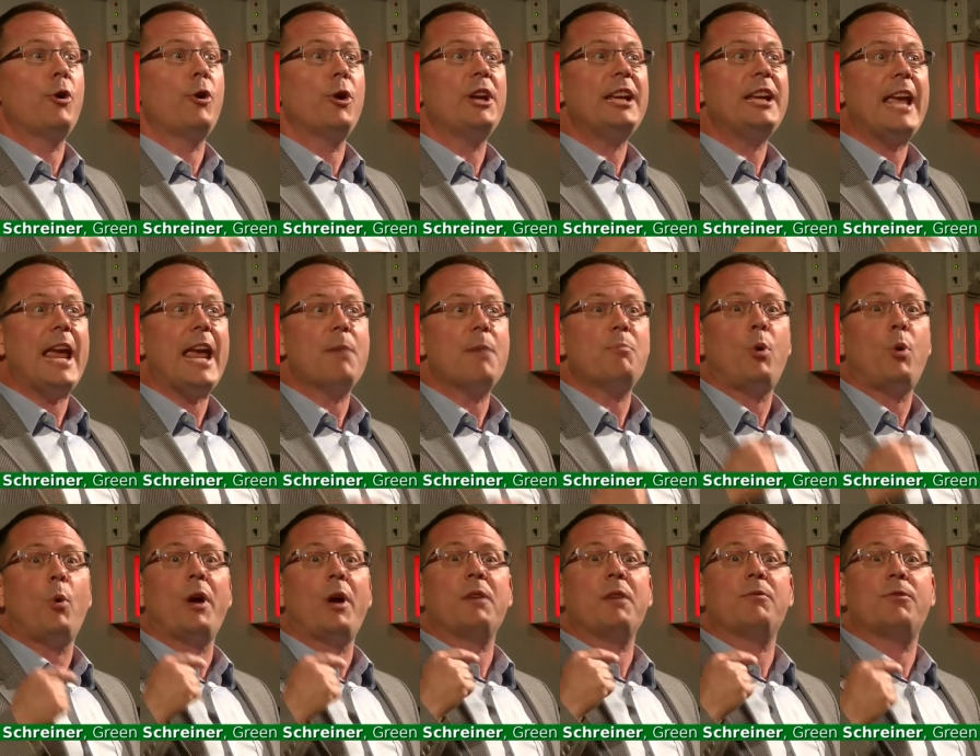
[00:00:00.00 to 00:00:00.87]

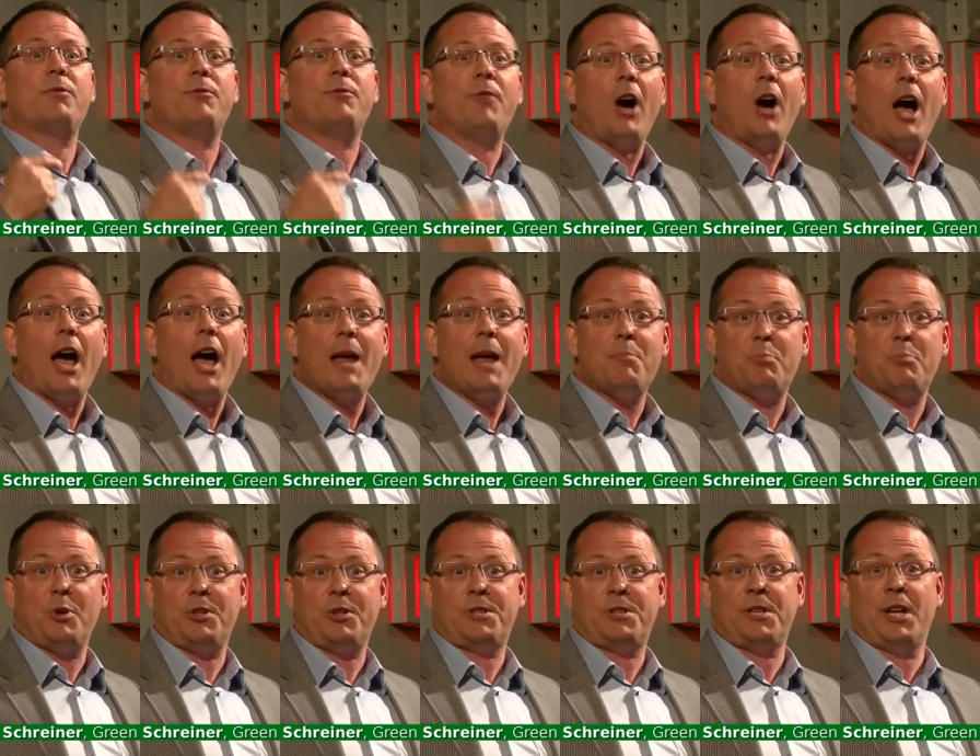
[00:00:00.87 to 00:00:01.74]

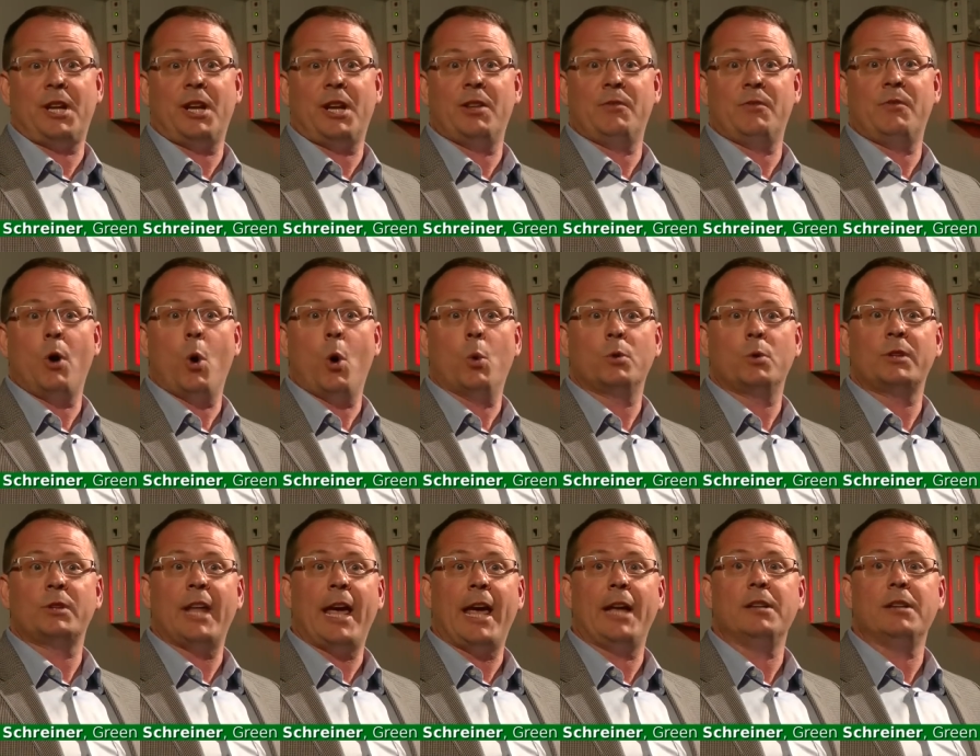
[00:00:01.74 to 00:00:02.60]
38.5% of the
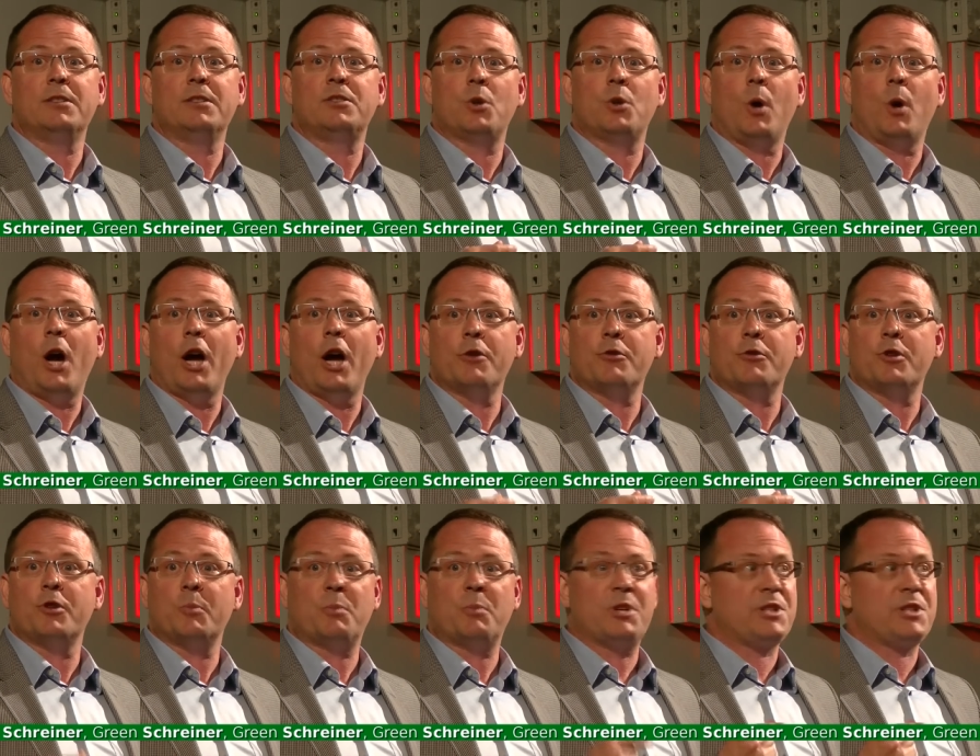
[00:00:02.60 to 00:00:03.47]
vote led to
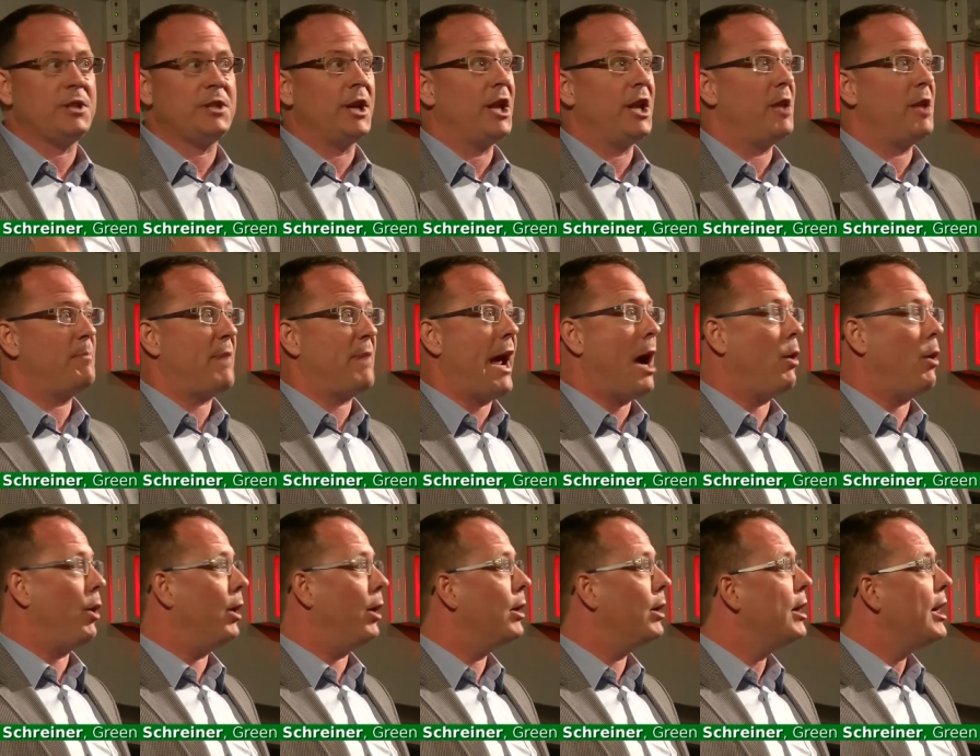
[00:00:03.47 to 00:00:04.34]
100% of the
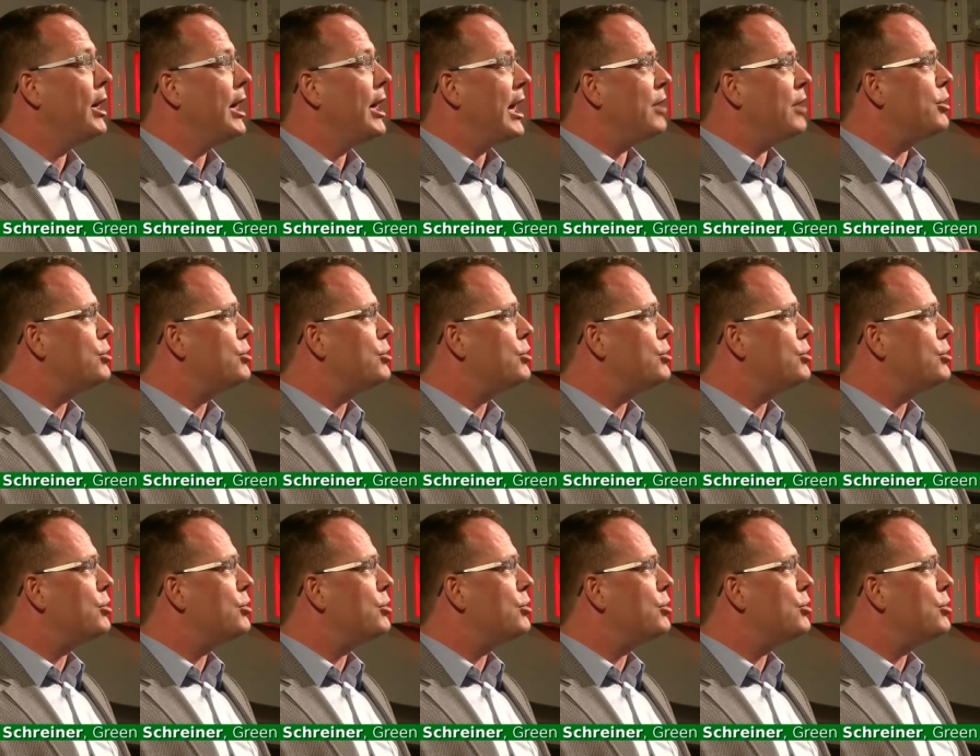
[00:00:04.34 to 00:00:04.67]
power.